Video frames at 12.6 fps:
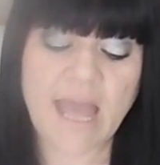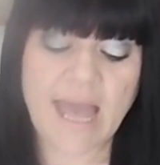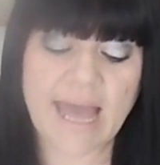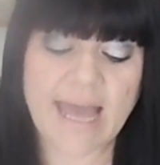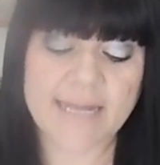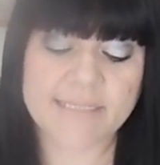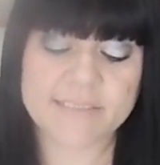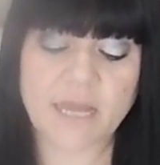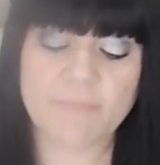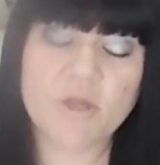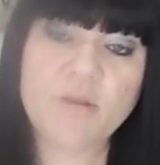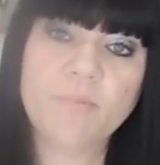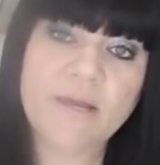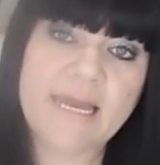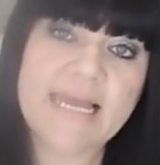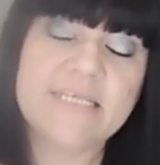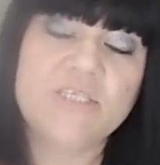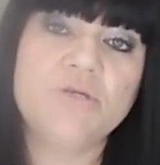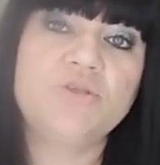And I'm going to put
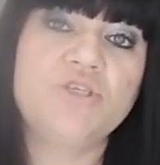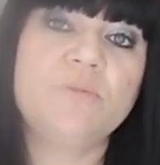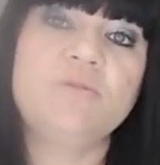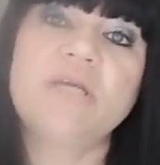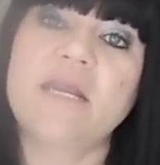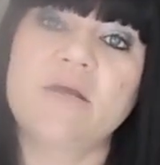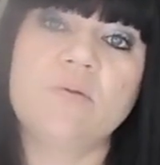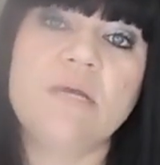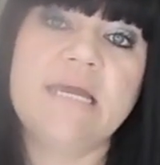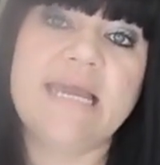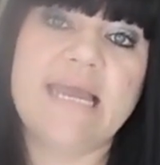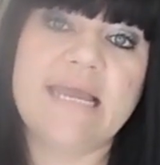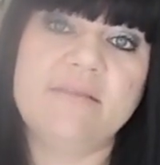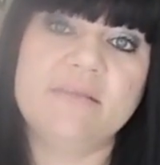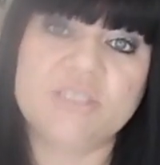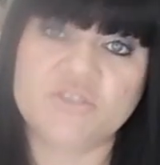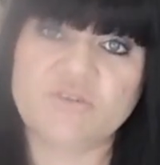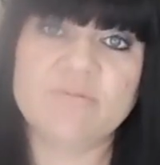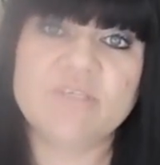his YouTube channel in the
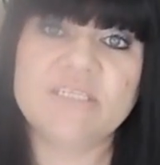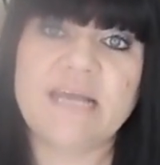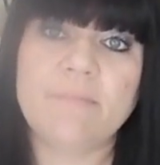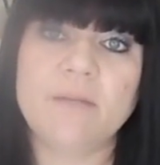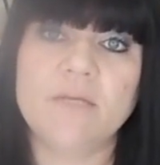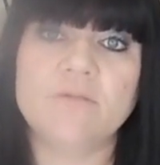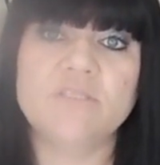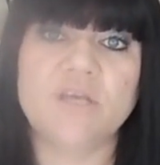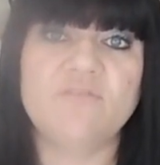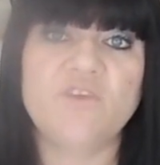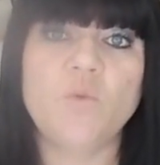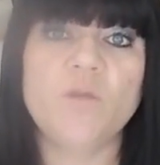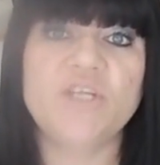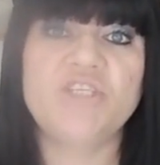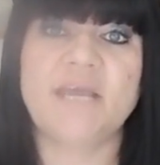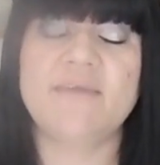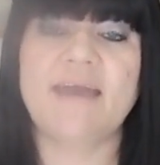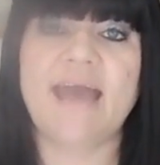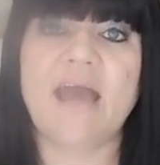description down below. So if you want to
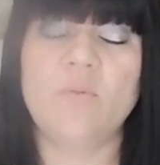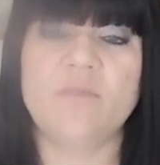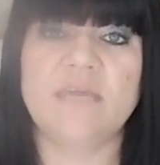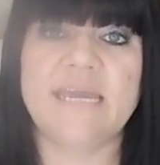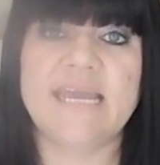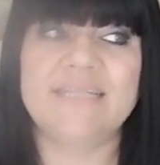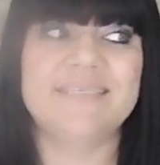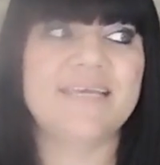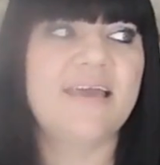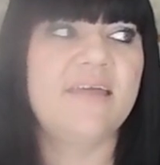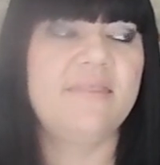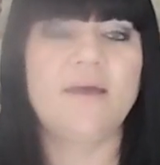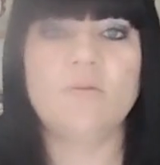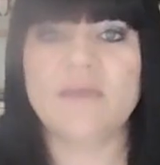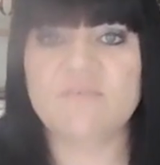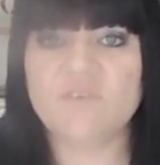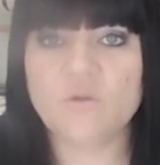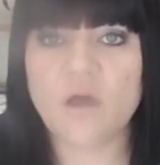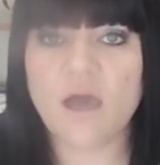check that out with your kids, that will give
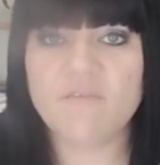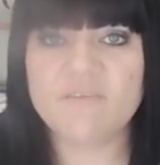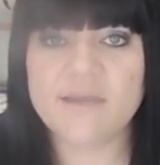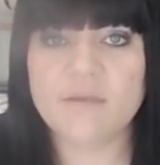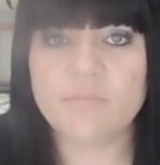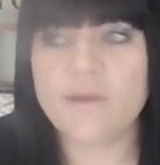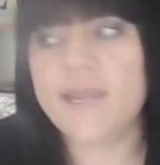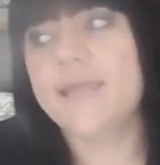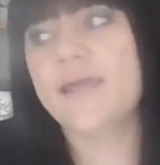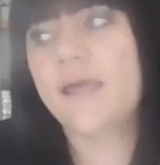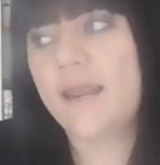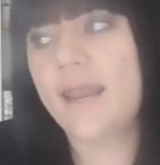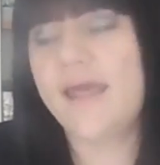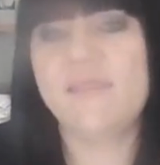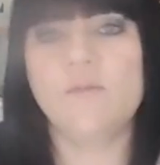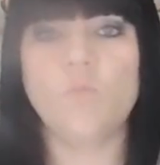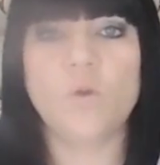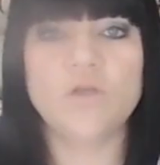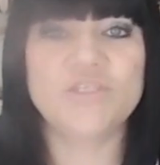you half an hour break. Let
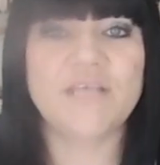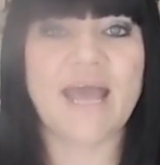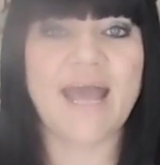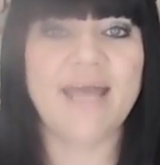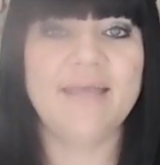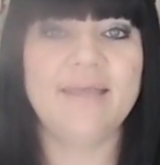them watch that.